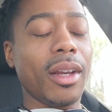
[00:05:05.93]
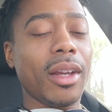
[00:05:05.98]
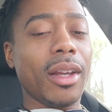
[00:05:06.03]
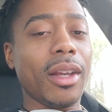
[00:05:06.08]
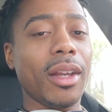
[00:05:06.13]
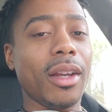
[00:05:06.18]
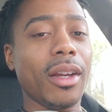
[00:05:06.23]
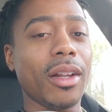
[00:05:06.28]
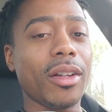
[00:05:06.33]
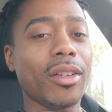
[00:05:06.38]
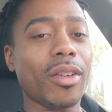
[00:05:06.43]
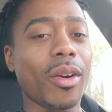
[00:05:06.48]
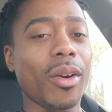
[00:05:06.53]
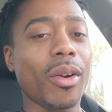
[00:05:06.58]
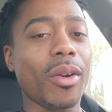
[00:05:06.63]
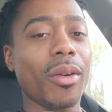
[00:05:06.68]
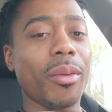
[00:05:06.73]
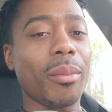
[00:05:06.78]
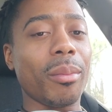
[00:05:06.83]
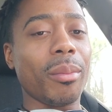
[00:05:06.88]
He can
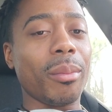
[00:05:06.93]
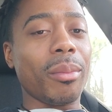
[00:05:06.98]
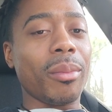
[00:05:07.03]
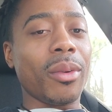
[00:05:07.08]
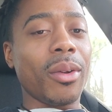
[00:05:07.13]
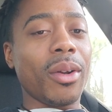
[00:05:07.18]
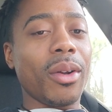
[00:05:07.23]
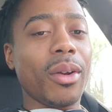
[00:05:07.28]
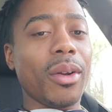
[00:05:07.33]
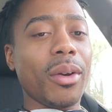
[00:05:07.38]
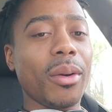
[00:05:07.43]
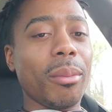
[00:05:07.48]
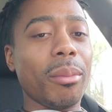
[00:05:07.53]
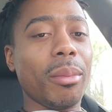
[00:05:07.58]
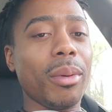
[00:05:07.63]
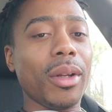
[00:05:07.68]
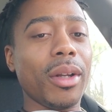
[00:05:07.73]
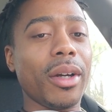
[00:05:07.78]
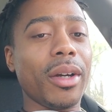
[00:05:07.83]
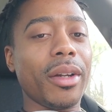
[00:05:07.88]
turn
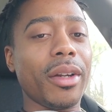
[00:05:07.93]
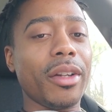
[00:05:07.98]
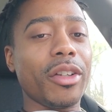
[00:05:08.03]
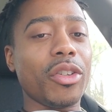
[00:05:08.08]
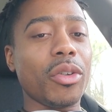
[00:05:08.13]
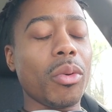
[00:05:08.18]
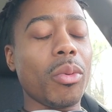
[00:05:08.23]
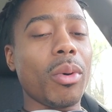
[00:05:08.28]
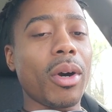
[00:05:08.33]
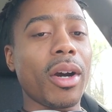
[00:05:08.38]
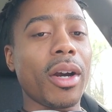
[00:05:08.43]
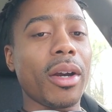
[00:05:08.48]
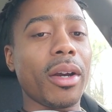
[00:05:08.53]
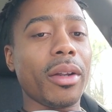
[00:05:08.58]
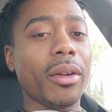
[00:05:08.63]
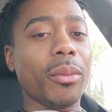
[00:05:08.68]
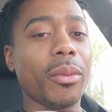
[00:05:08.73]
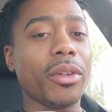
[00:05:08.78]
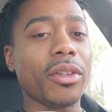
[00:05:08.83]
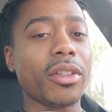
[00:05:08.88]
blood into
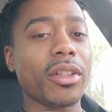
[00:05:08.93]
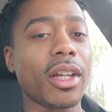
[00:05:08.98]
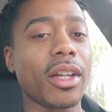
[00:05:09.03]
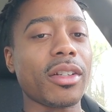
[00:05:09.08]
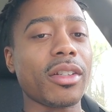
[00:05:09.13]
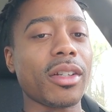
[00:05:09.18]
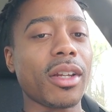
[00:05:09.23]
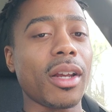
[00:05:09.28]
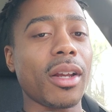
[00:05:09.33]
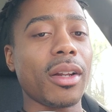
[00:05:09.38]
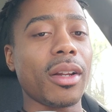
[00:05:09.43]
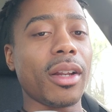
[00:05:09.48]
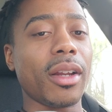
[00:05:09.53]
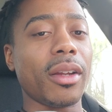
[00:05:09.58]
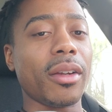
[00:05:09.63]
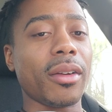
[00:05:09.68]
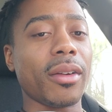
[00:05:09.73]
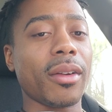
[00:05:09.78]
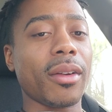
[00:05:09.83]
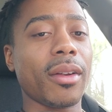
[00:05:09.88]
wine. What does that sound like?